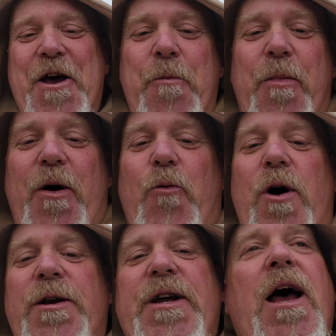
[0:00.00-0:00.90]
but
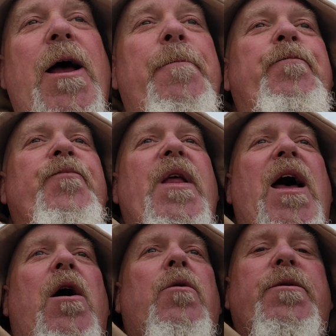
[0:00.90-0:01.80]
one time
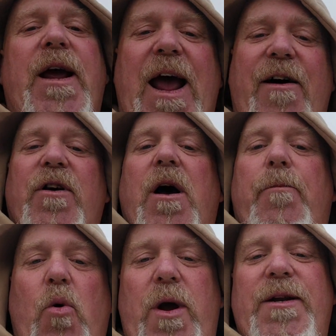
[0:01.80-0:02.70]
now they have a
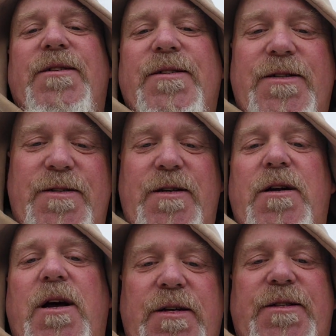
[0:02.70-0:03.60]
points
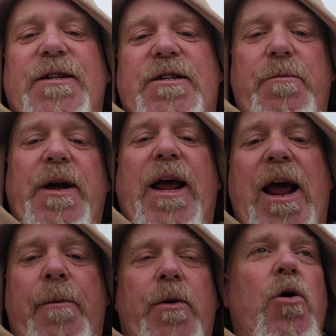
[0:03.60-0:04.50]
system in
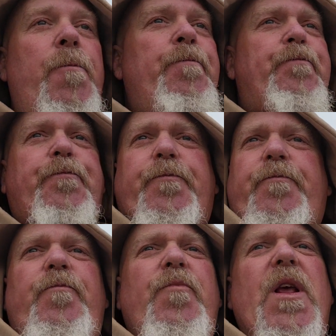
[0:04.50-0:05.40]
Campo,
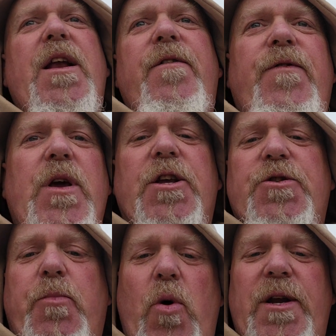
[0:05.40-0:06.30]
and if you get
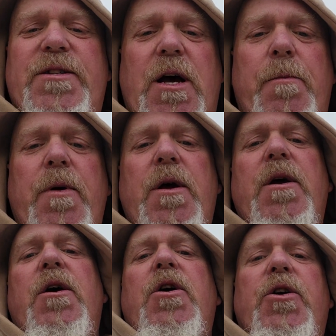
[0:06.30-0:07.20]
your points up,
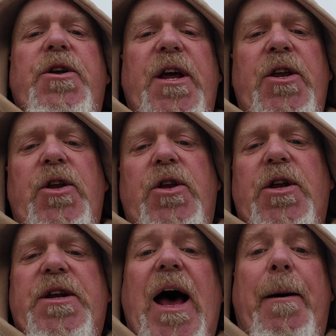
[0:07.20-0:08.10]
then
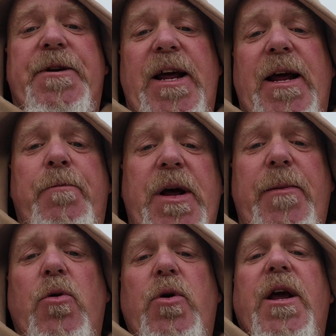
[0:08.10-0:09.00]
the top 10
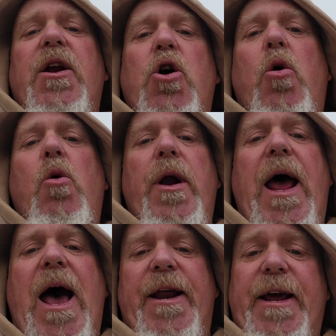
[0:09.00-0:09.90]
people get to go on an
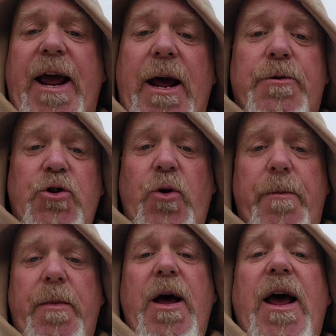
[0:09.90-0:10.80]
out of camp
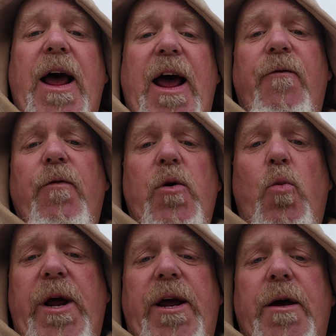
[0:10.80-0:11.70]
trip every
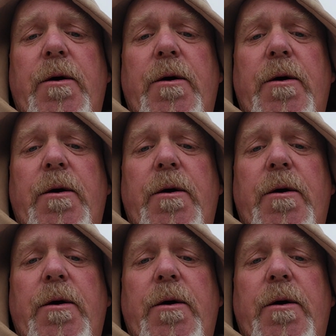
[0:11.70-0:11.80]
week.